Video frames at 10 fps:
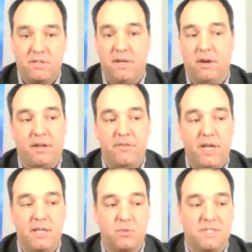Here, I'll give you
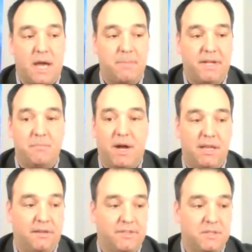guys what's happening in my
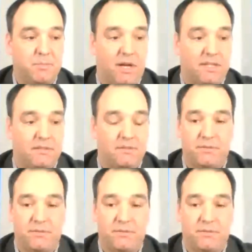life that's positive.